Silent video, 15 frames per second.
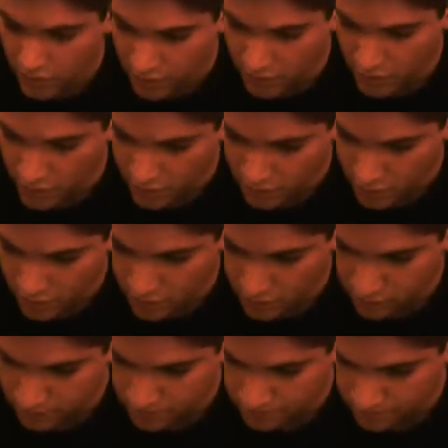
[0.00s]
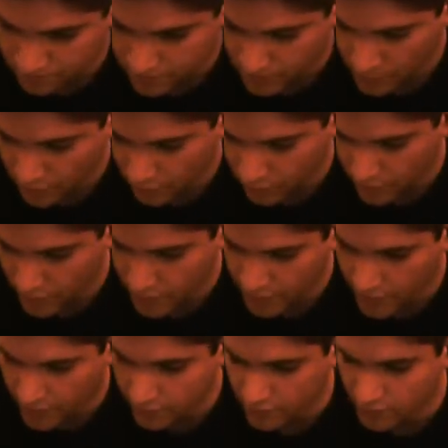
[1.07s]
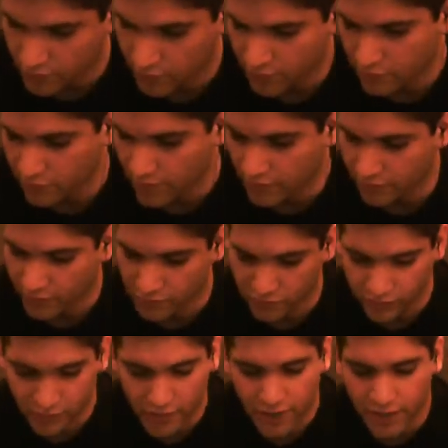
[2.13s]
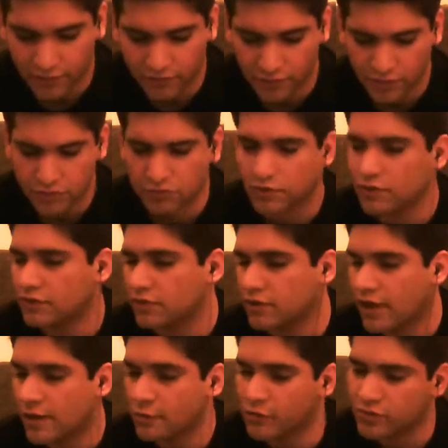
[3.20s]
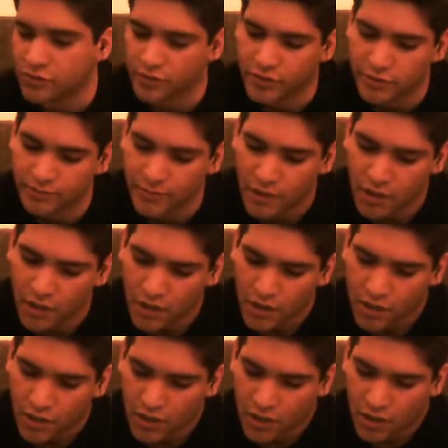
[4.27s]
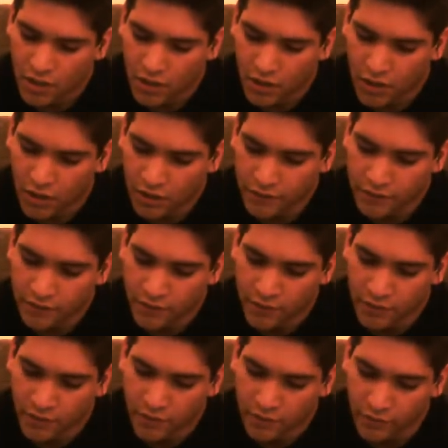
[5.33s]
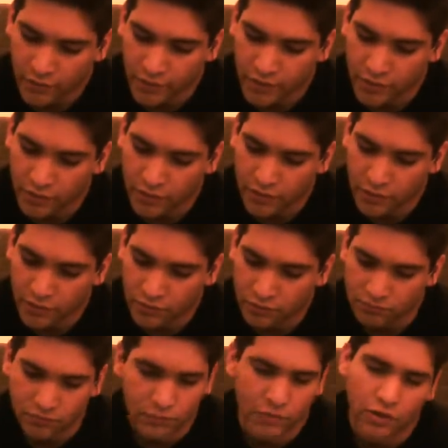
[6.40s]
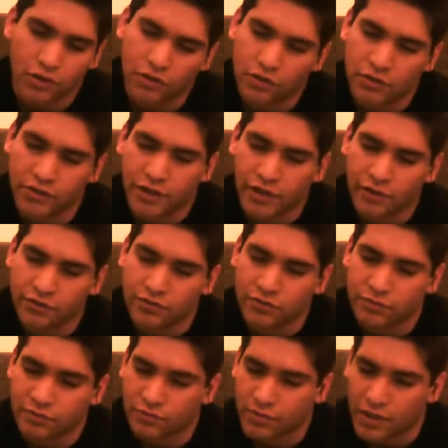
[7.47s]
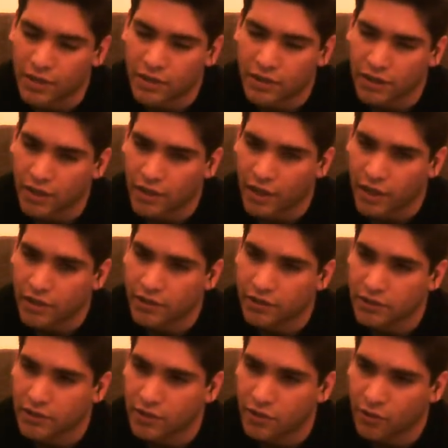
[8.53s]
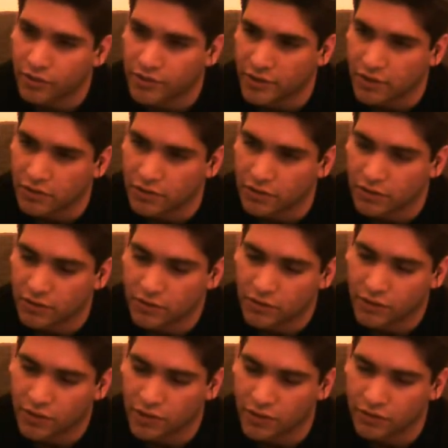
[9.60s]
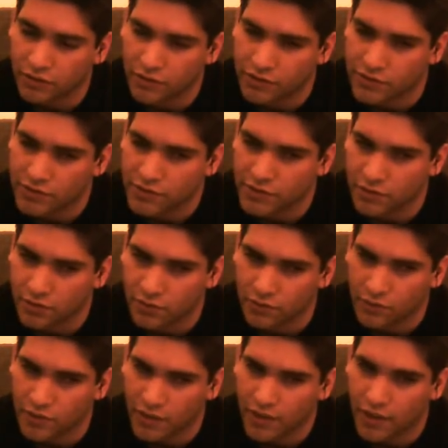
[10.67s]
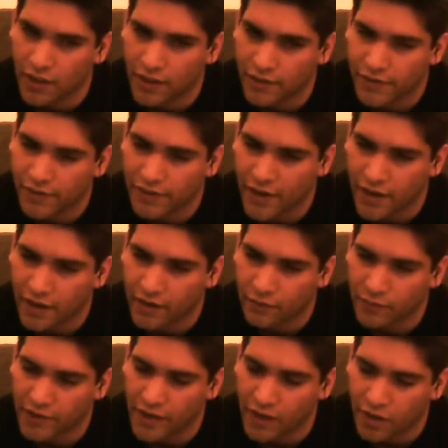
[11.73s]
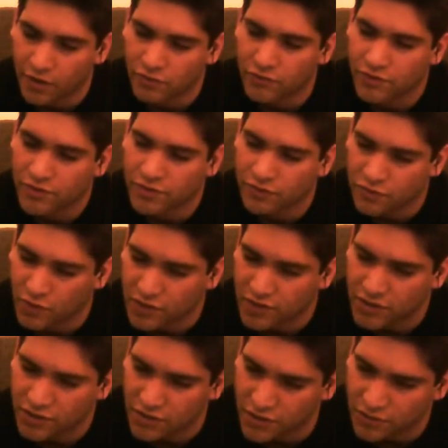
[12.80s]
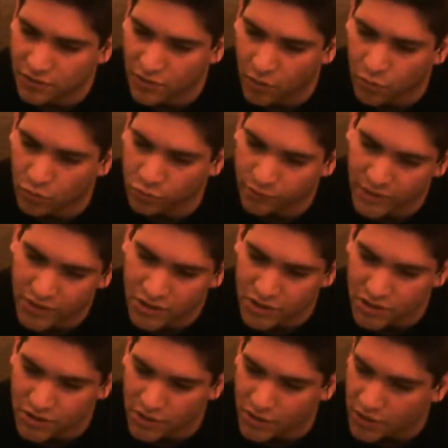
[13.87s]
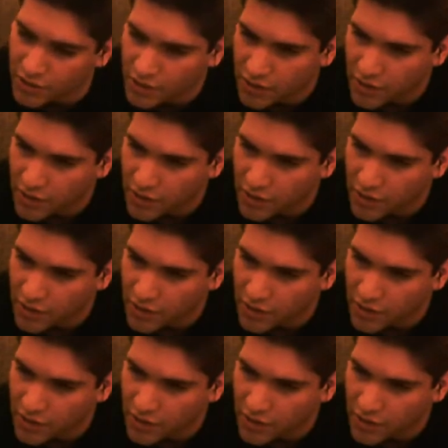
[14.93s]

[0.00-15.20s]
Home. We had another manufacturing class, which was the laboratory, and we learned how to make helicoidal gears with a 120-year-old machine